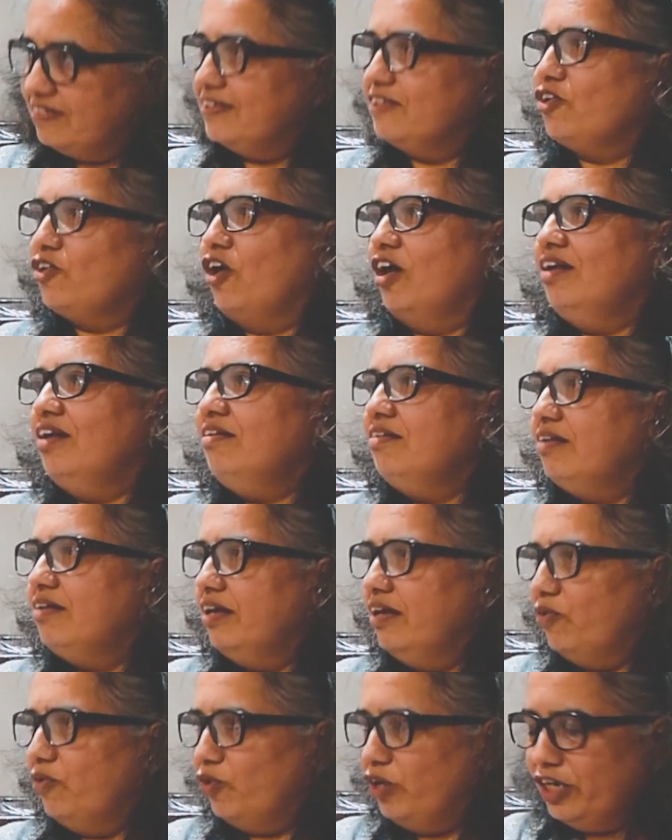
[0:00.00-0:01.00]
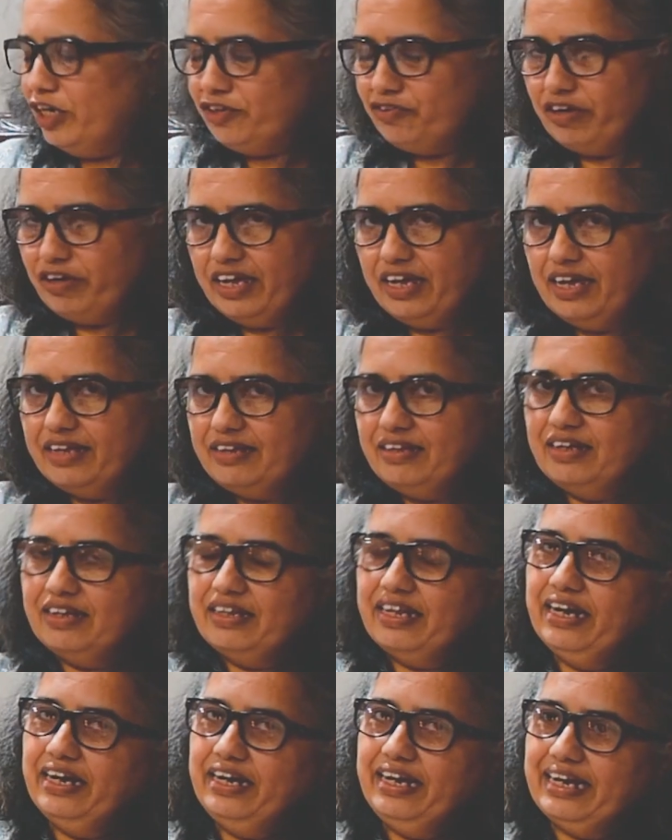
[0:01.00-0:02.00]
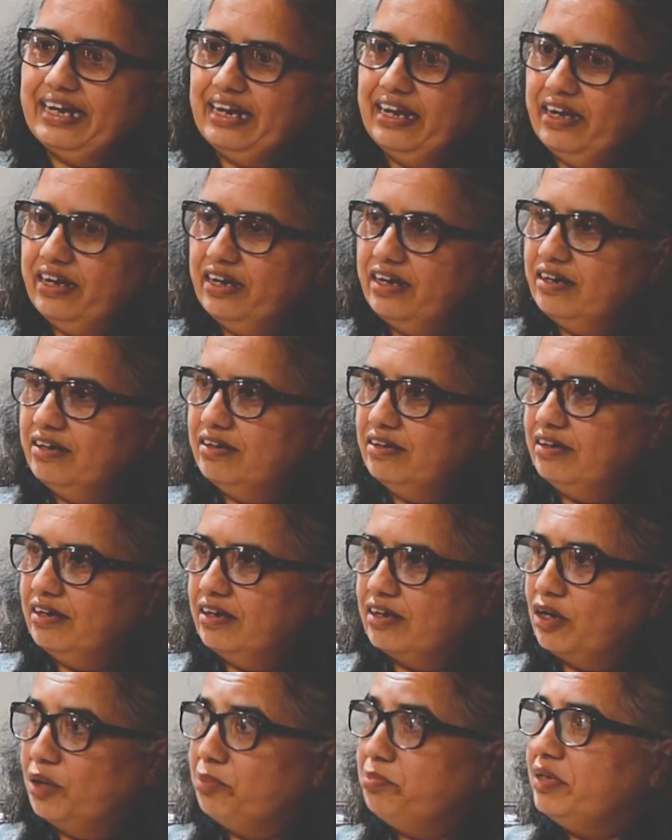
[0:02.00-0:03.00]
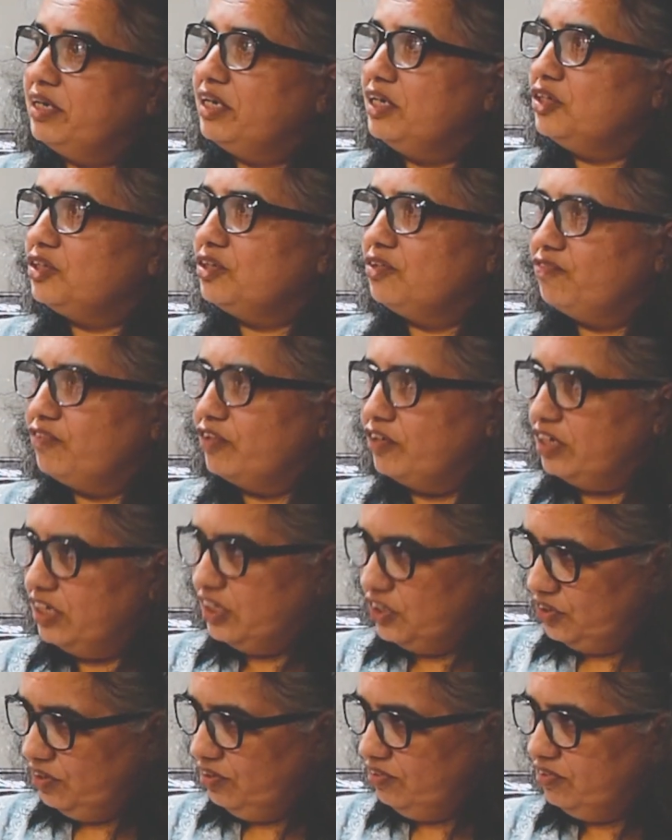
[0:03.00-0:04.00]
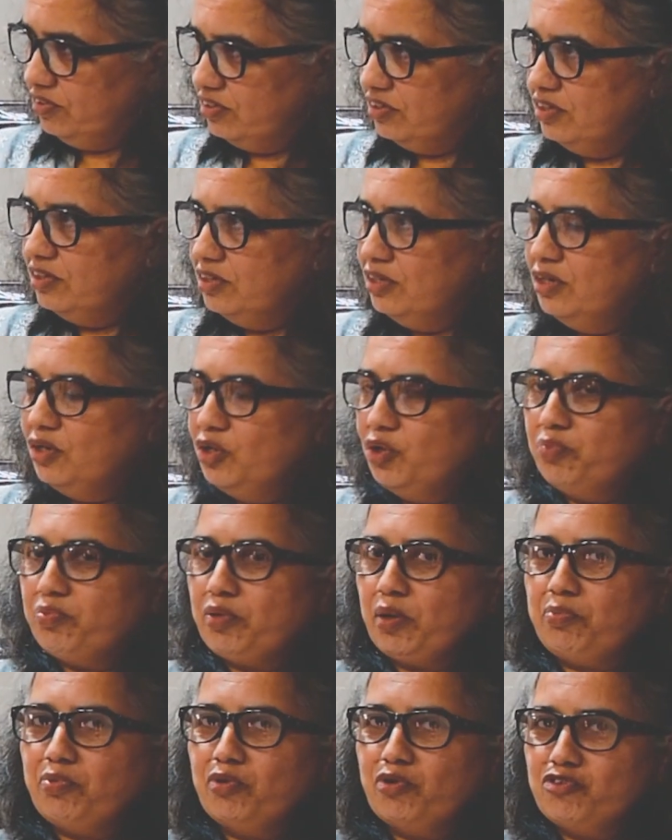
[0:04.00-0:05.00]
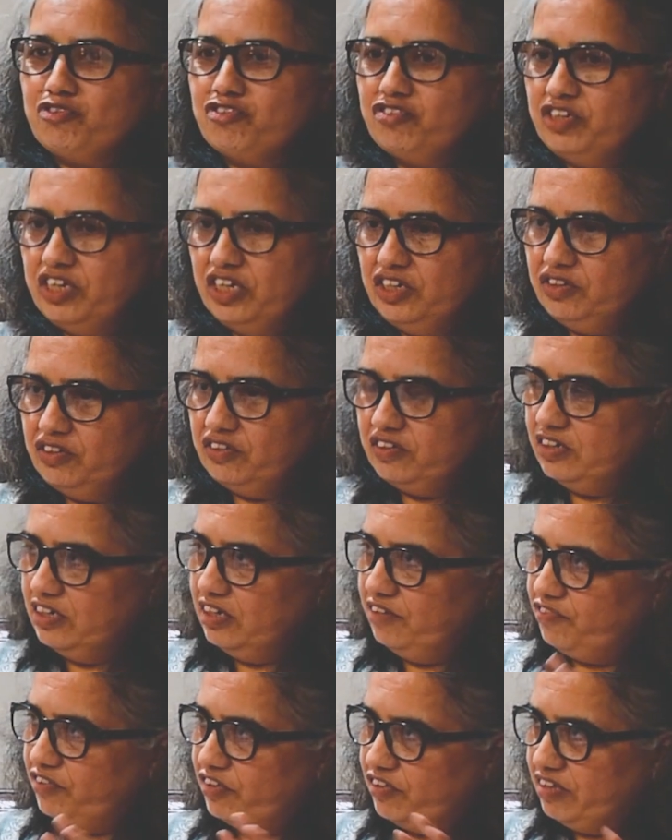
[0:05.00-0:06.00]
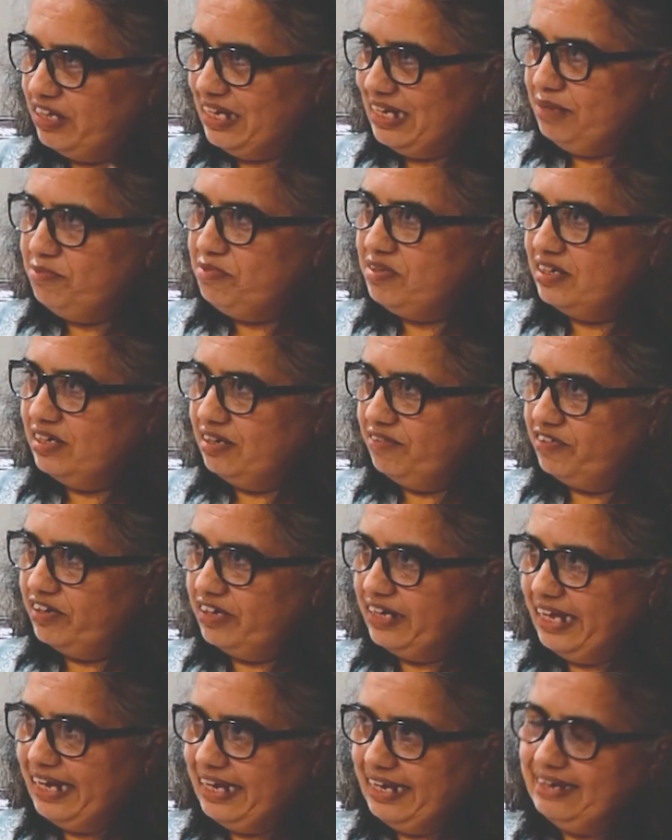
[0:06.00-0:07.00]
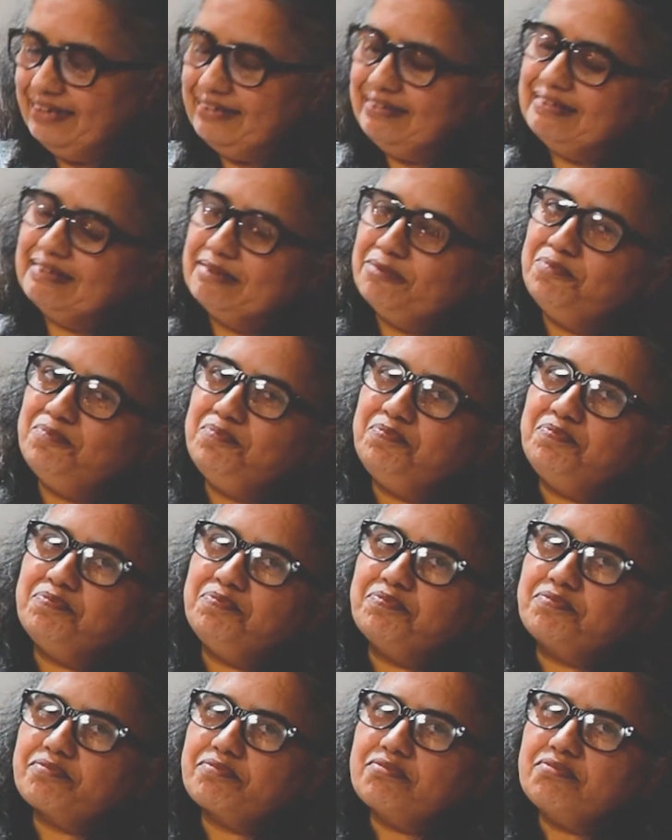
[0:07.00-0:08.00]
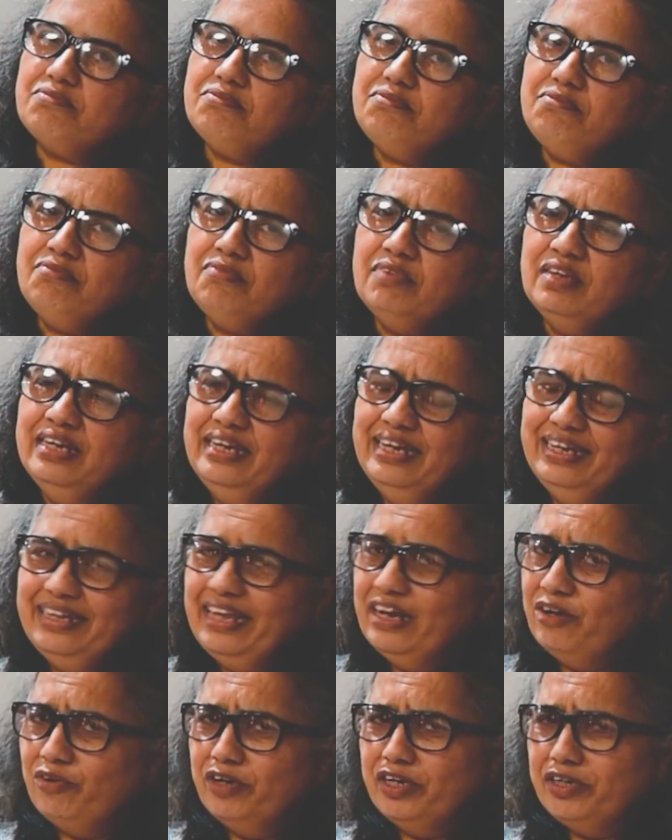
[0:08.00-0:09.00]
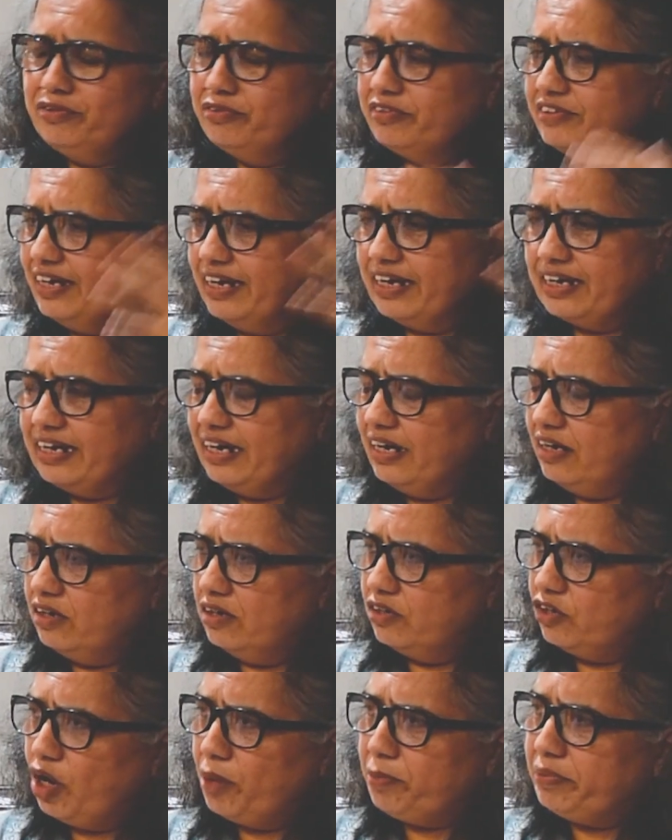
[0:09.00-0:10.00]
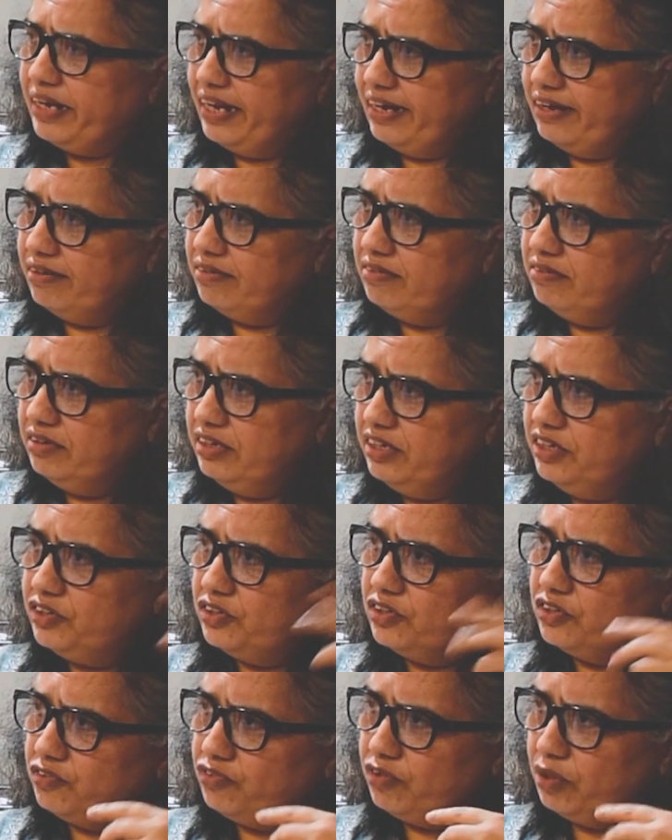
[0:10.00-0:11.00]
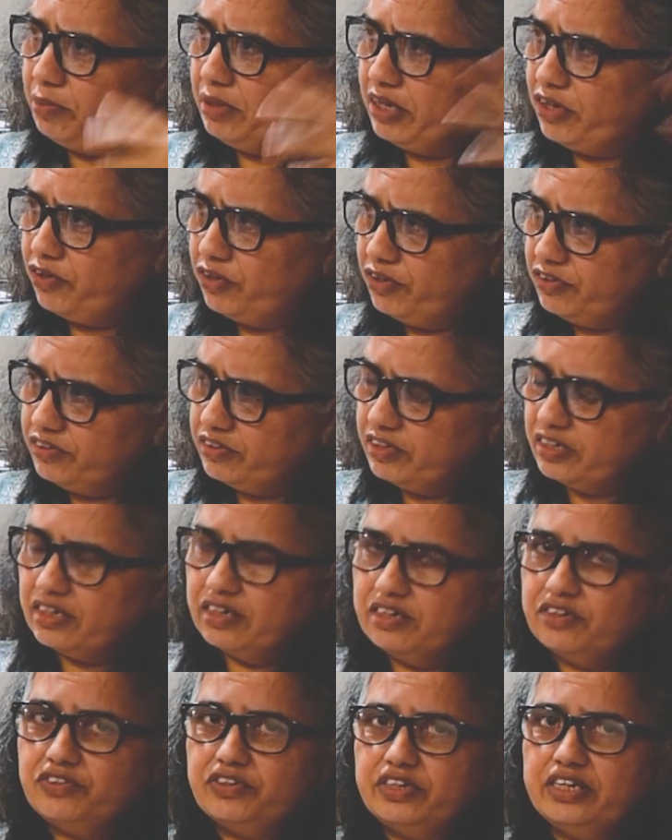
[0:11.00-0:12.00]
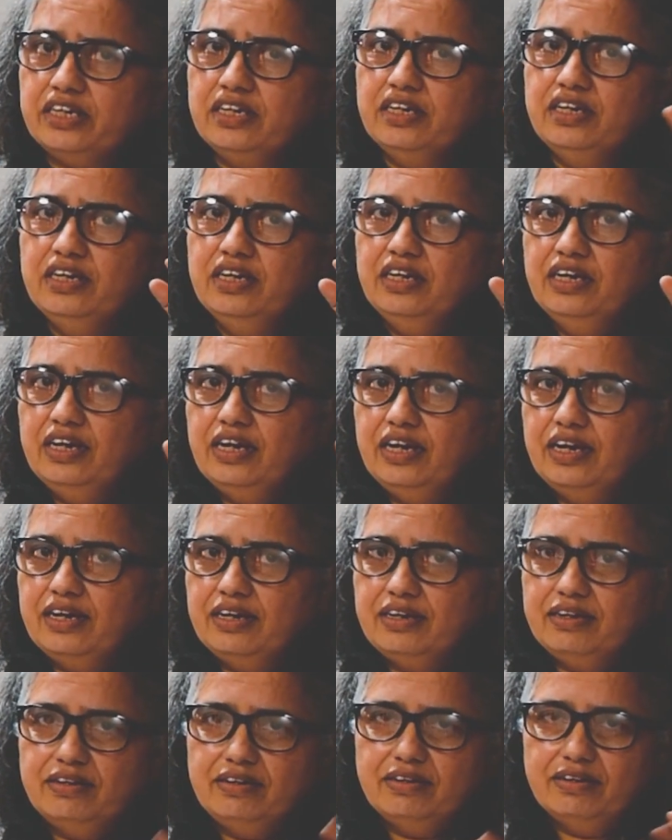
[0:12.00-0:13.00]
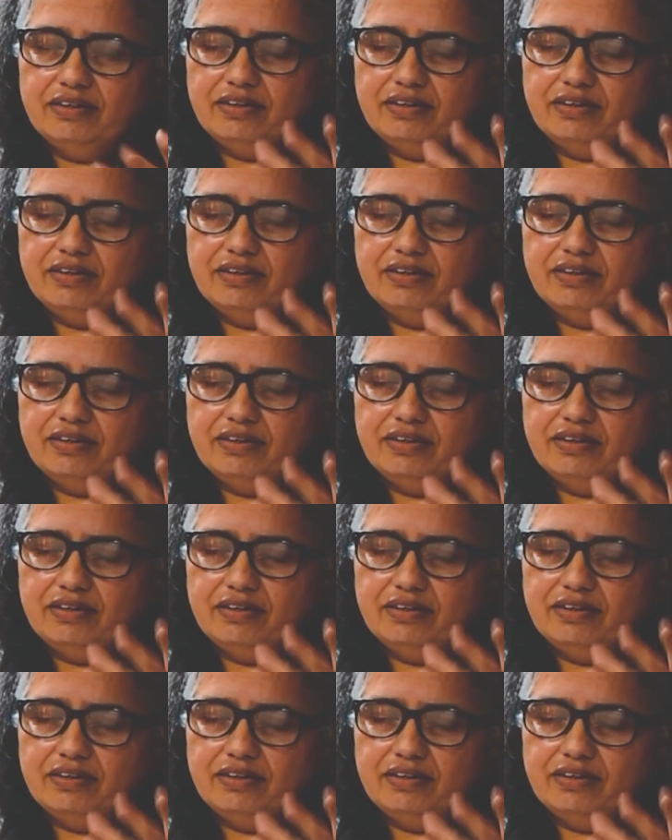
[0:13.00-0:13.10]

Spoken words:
is on. Only today, I think they declared a competition for teachers to propose changes in different themes in different areas. And they're going to select top 10 teachers from across the country, and